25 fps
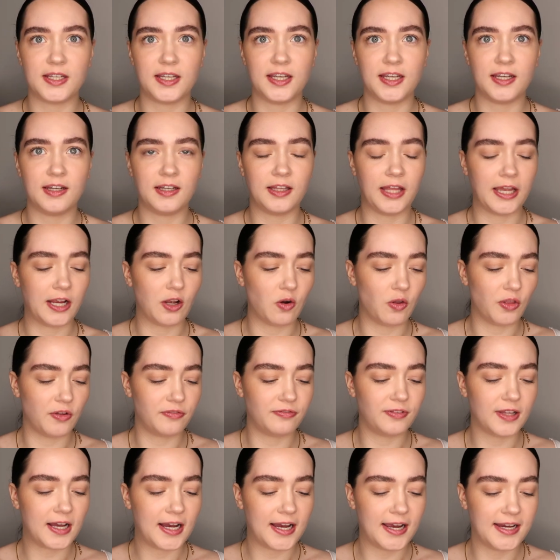it like on the
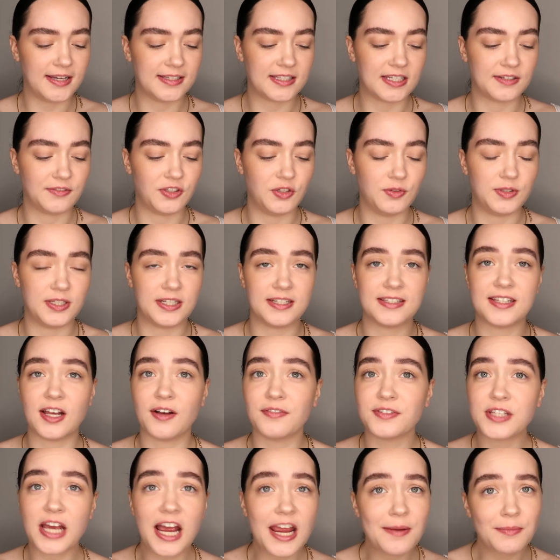fly instead of using
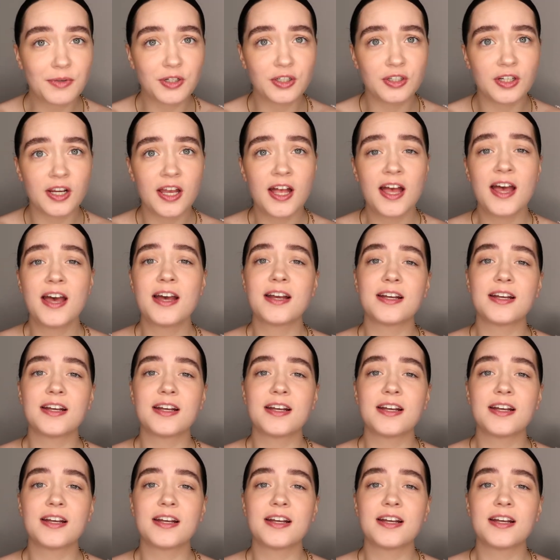self-timer